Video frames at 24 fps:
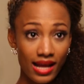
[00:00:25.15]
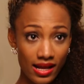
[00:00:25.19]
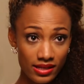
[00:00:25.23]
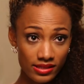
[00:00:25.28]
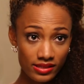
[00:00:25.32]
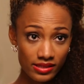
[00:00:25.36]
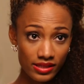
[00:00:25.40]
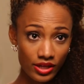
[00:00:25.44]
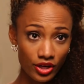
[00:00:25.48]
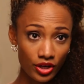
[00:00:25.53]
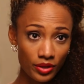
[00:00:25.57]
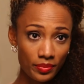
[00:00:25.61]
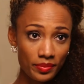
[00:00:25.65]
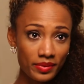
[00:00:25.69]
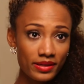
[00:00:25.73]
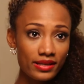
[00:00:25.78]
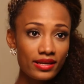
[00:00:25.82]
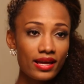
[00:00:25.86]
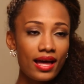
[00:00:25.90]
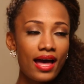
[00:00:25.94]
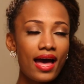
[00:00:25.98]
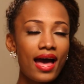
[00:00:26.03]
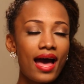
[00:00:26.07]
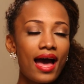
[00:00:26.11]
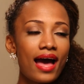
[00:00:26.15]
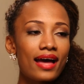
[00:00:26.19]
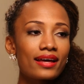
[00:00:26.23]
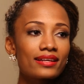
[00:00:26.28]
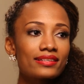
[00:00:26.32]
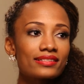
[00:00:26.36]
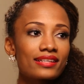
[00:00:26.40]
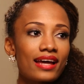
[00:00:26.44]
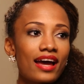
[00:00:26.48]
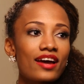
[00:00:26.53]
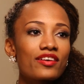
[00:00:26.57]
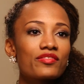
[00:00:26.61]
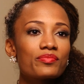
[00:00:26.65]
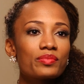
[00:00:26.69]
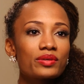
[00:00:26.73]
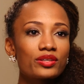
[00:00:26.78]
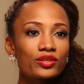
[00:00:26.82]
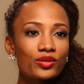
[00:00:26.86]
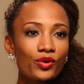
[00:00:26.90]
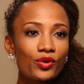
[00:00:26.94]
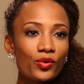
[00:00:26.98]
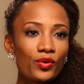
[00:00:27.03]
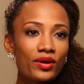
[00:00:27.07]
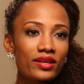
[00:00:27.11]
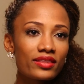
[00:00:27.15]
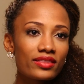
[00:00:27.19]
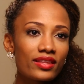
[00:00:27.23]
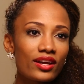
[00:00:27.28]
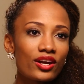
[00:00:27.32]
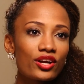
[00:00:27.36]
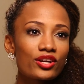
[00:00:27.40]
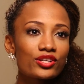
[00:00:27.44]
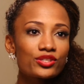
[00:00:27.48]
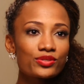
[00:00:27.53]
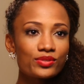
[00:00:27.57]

dance therapy. And I've been going there